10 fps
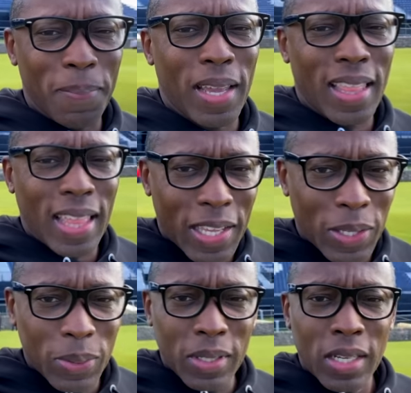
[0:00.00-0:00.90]
Big thank
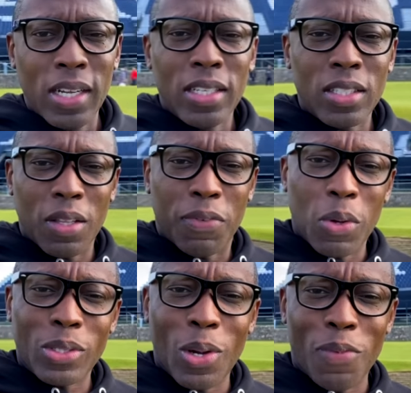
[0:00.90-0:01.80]
you to the
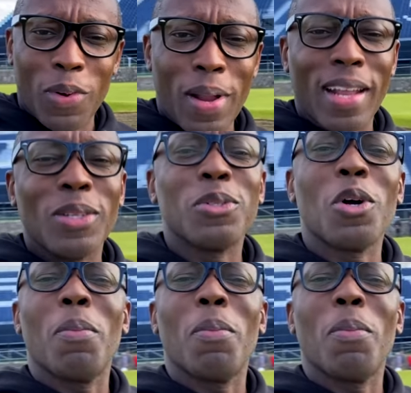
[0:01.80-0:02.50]
folks over at Hugo